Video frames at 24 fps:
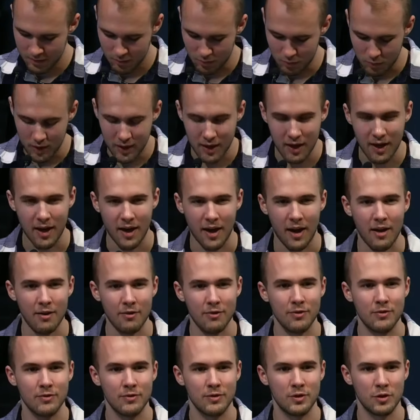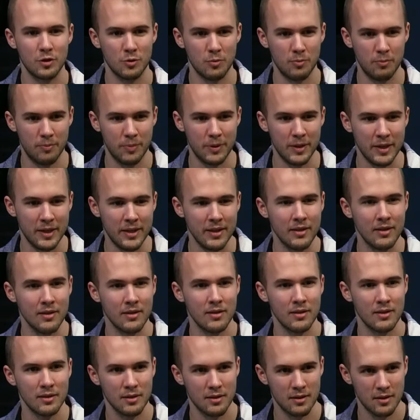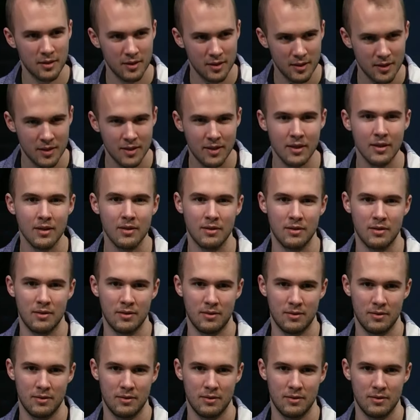we have to be still.